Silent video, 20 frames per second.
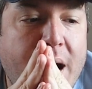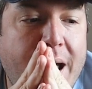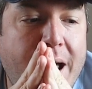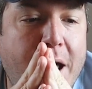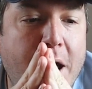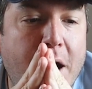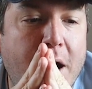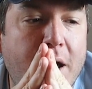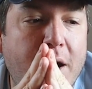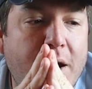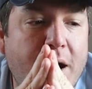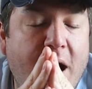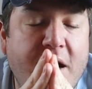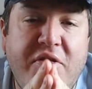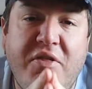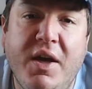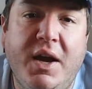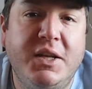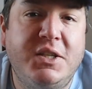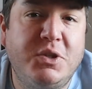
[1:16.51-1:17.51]
and I
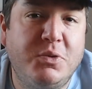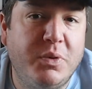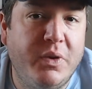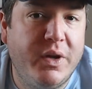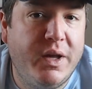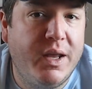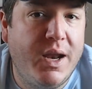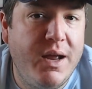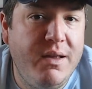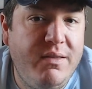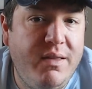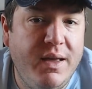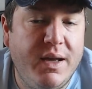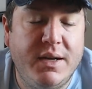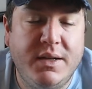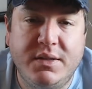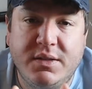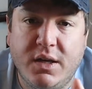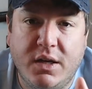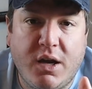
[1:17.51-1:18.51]
think it's a really good
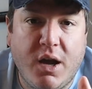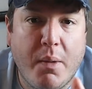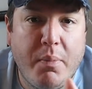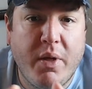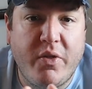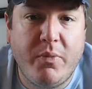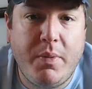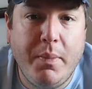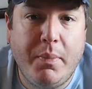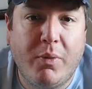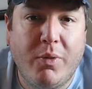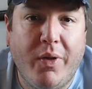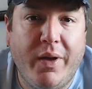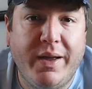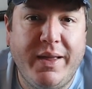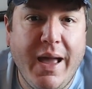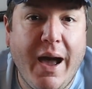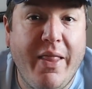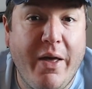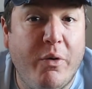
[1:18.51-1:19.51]
idea. And a couple other people were
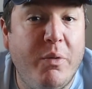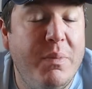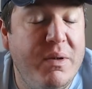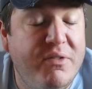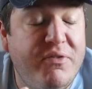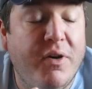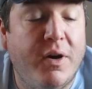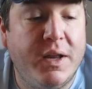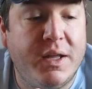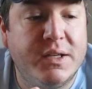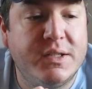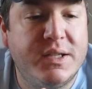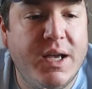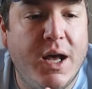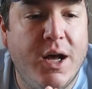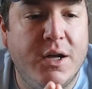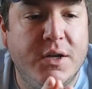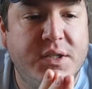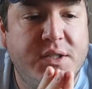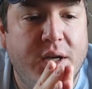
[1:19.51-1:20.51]
like, yeah, that would be funny as hell.